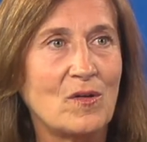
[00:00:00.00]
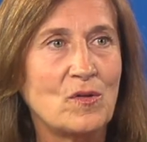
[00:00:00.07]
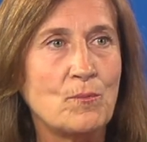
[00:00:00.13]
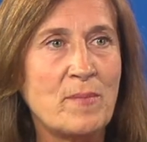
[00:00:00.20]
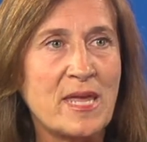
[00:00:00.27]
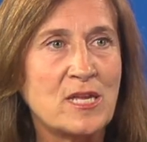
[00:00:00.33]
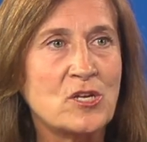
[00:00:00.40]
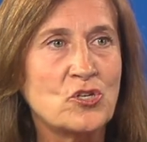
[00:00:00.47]

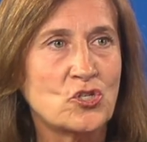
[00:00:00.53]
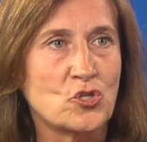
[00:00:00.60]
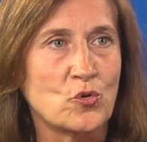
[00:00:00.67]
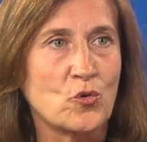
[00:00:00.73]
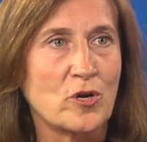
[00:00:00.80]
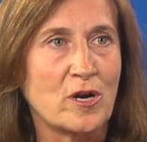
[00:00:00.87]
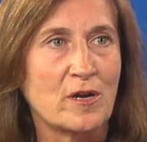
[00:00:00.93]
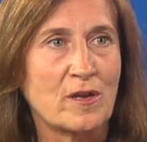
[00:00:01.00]
Making
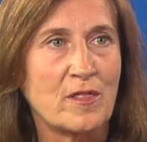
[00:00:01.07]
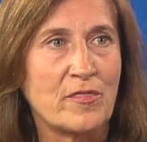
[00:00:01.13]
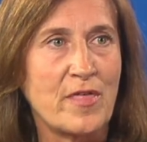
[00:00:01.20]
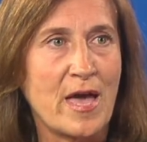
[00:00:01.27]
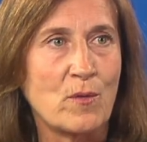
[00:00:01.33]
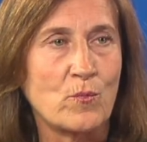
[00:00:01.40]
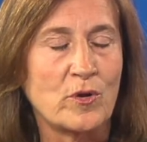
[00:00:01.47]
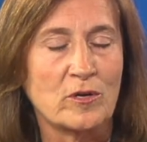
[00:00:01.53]
sure
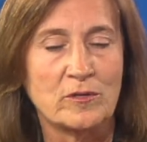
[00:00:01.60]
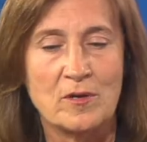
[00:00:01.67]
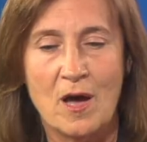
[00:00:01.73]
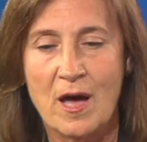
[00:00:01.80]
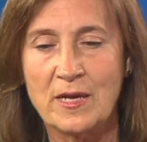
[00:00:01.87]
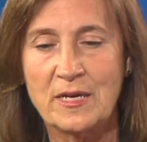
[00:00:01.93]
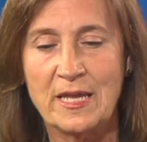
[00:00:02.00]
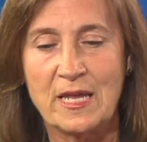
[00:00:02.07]
that we're
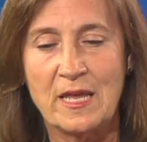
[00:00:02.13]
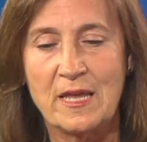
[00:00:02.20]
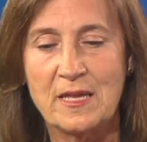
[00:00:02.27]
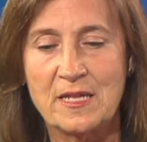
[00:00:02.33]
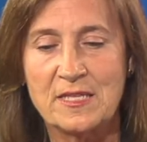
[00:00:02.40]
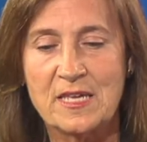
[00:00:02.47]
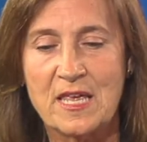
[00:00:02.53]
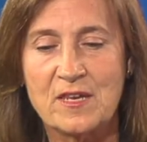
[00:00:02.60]
not,
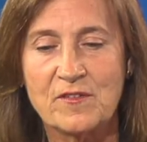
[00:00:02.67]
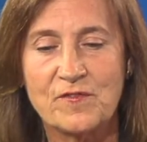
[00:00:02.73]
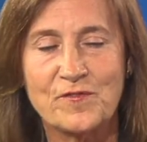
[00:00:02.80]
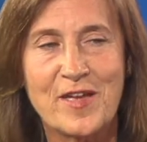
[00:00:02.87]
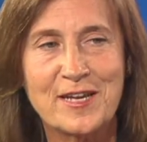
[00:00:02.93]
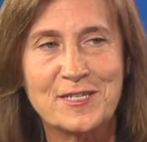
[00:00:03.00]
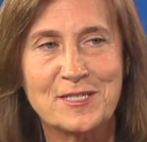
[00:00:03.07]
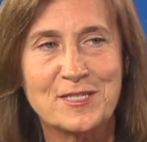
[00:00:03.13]
it
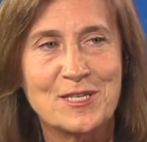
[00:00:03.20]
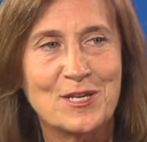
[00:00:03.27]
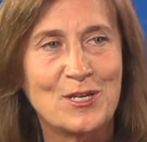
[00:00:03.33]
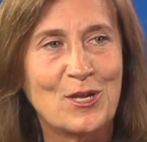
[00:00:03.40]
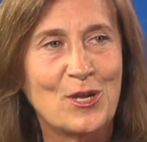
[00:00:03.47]
affects